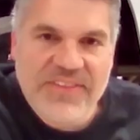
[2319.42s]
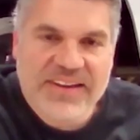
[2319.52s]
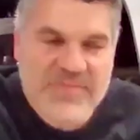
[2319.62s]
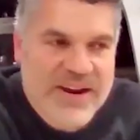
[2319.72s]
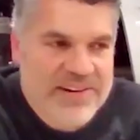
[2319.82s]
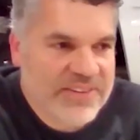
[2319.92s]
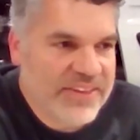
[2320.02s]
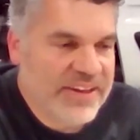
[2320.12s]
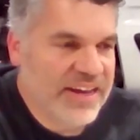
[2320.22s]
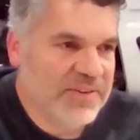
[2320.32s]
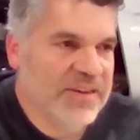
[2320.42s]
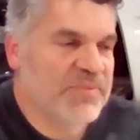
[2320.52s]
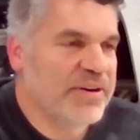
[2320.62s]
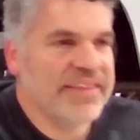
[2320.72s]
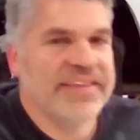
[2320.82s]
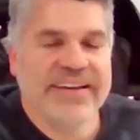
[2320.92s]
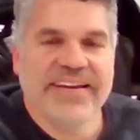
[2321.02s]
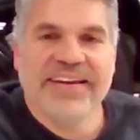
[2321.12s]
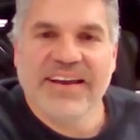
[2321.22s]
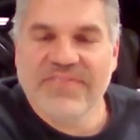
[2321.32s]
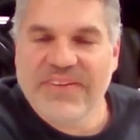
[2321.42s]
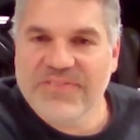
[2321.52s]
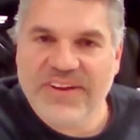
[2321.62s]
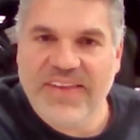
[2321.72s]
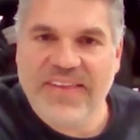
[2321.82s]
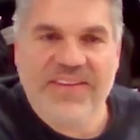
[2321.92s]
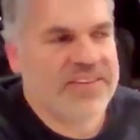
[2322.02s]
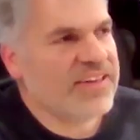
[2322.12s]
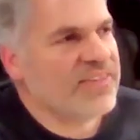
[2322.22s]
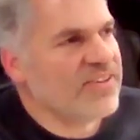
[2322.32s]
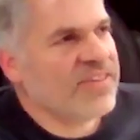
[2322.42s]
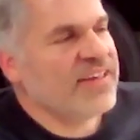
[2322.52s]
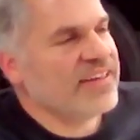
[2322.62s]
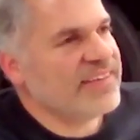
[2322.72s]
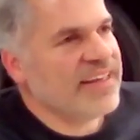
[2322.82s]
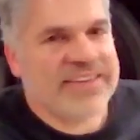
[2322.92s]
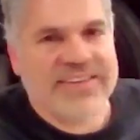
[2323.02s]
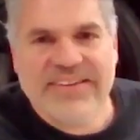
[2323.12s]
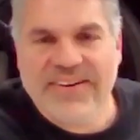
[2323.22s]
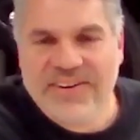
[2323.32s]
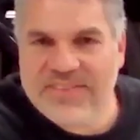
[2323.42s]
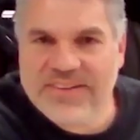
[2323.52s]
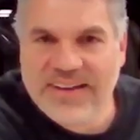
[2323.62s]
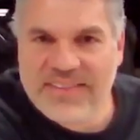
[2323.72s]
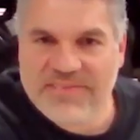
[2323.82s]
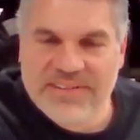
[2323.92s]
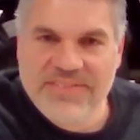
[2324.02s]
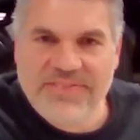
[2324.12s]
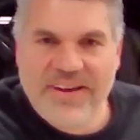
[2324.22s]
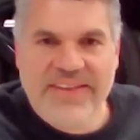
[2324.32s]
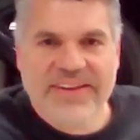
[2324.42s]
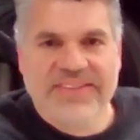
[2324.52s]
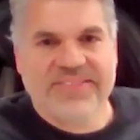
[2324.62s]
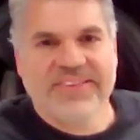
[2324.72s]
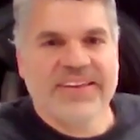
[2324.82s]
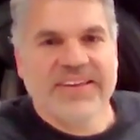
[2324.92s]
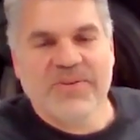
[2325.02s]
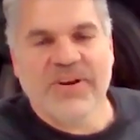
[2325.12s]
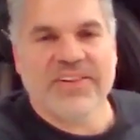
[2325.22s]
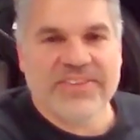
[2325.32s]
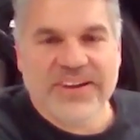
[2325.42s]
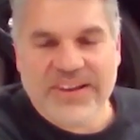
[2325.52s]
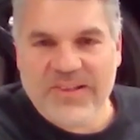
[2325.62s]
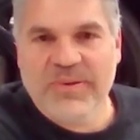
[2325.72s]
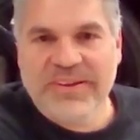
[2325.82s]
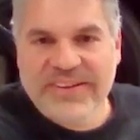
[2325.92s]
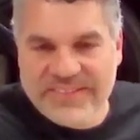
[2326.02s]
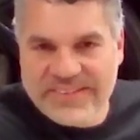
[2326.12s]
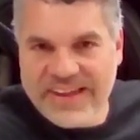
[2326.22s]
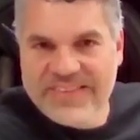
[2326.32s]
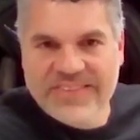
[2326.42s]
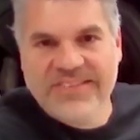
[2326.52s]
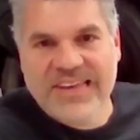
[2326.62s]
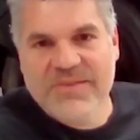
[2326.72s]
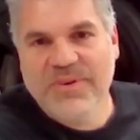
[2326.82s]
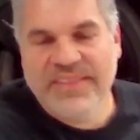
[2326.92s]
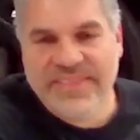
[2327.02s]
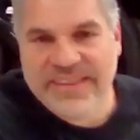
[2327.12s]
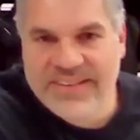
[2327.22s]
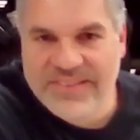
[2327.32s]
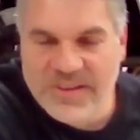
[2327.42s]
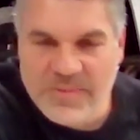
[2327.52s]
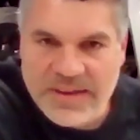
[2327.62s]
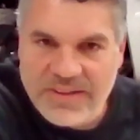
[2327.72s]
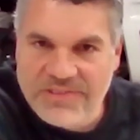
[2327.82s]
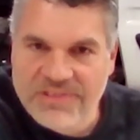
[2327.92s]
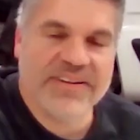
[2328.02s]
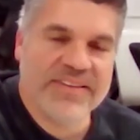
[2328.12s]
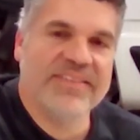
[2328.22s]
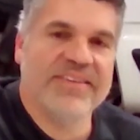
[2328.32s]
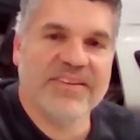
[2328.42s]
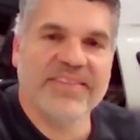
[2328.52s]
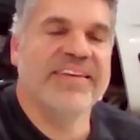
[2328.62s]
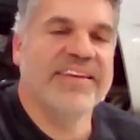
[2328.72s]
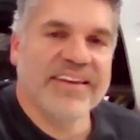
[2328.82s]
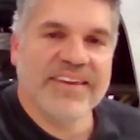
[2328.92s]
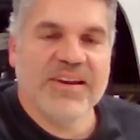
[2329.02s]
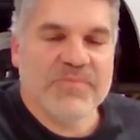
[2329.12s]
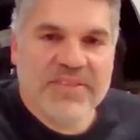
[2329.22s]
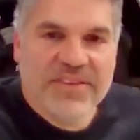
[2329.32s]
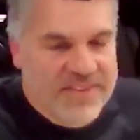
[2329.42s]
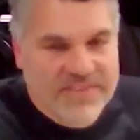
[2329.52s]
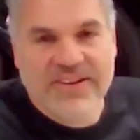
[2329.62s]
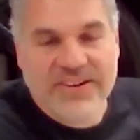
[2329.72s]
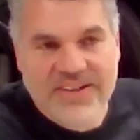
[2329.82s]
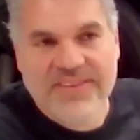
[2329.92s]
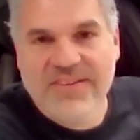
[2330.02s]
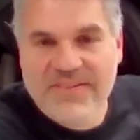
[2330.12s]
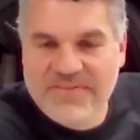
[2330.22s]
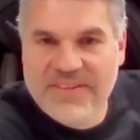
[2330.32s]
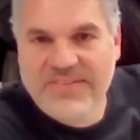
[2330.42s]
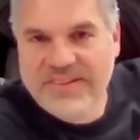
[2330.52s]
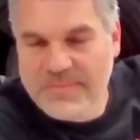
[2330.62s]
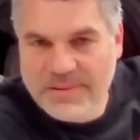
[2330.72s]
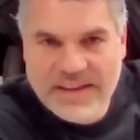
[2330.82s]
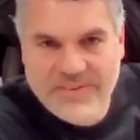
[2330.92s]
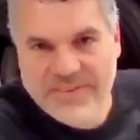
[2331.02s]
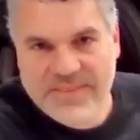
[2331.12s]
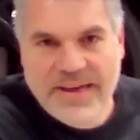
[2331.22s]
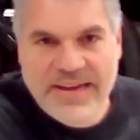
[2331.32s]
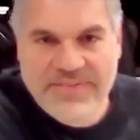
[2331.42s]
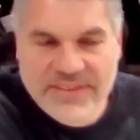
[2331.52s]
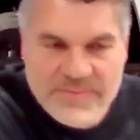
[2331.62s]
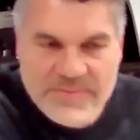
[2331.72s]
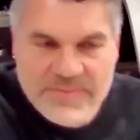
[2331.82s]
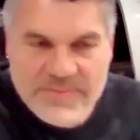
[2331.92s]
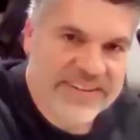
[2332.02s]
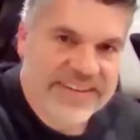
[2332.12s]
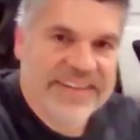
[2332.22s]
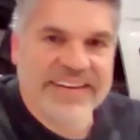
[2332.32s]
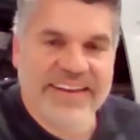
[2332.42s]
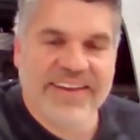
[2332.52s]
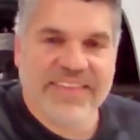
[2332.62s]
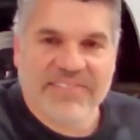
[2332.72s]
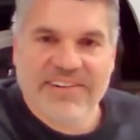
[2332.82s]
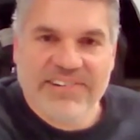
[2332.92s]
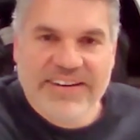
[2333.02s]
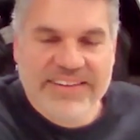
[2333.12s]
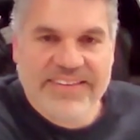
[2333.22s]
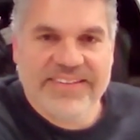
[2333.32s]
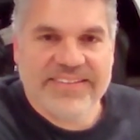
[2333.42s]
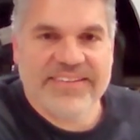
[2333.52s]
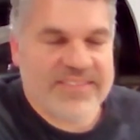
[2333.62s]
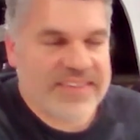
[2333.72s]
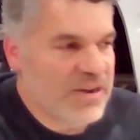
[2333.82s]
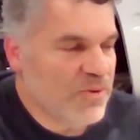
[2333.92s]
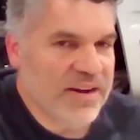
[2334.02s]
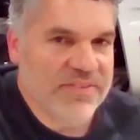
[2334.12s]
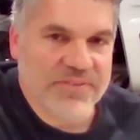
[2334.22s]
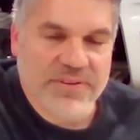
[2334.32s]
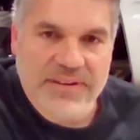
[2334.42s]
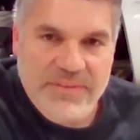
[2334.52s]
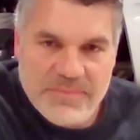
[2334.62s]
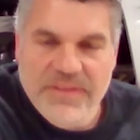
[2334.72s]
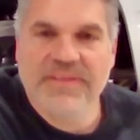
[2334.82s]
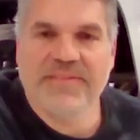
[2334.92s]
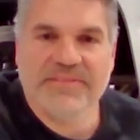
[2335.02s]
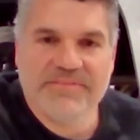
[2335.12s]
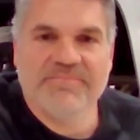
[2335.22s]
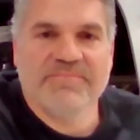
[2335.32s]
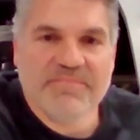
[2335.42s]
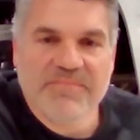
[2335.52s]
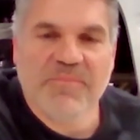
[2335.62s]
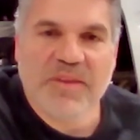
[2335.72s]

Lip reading: a Camaro on the highway, but a fifth gen, and you're like, it looks like that car's got a real fat ass. Well, it does because it's the same width as an OBS truck. You could put it if you could fit a sheet of plywood in the back of a Camaro. That rear end is that wide for it. But I